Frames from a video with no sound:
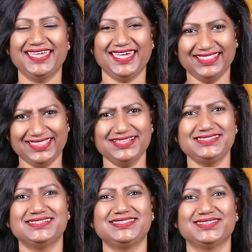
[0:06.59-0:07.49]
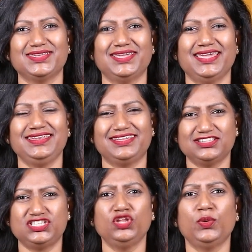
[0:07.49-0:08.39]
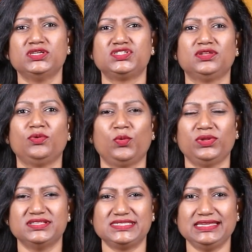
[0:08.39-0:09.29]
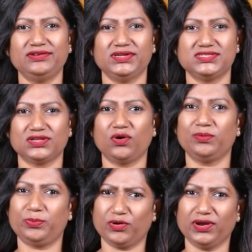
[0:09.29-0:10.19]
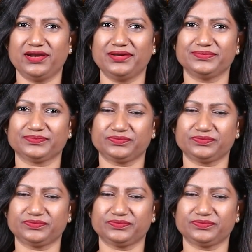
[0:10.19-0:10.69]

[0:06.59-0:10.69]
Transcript: and this is in continuation with a series on prayer.